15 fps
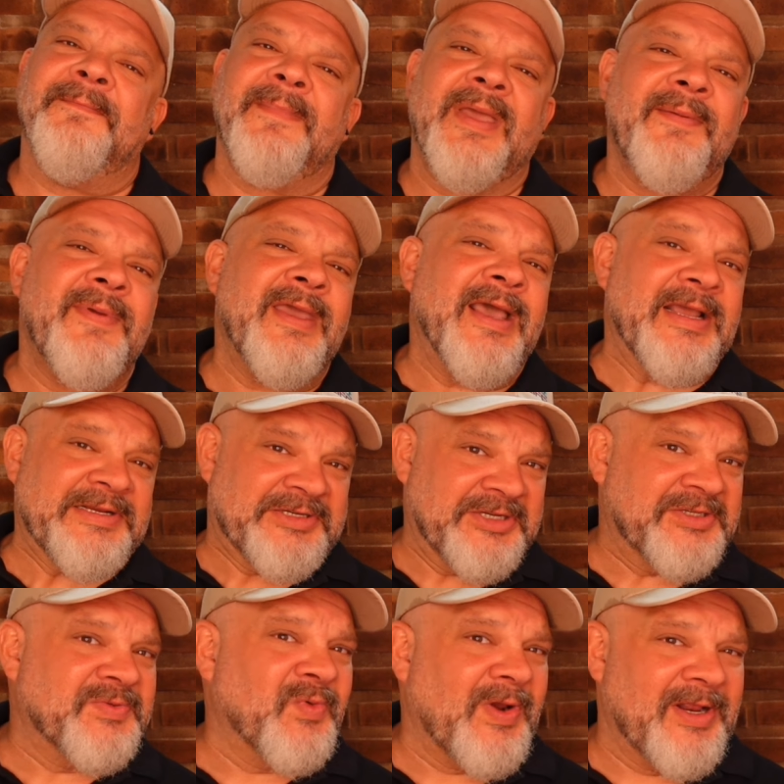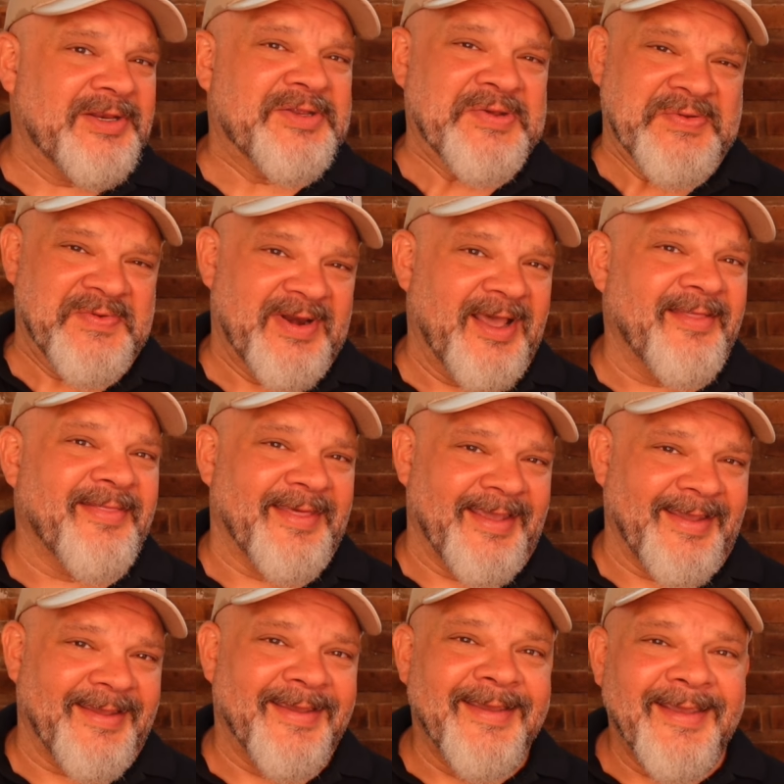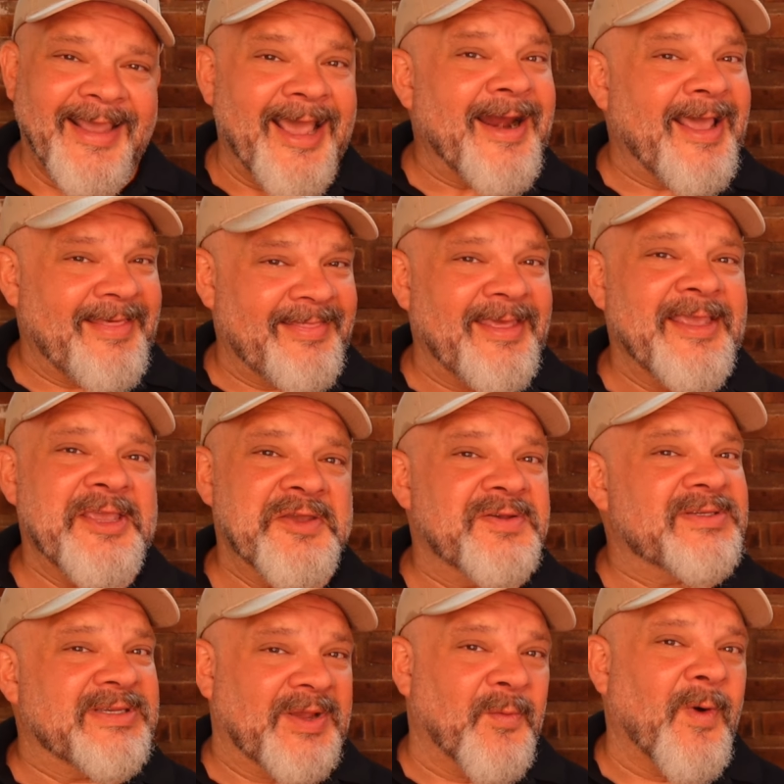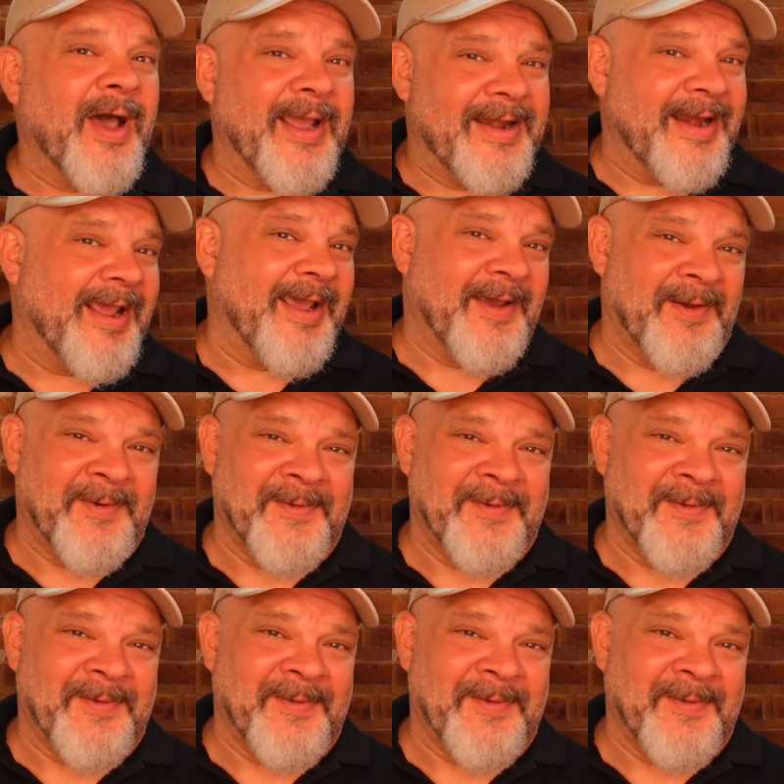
maybe I just want to do nothing, and I think you see why now.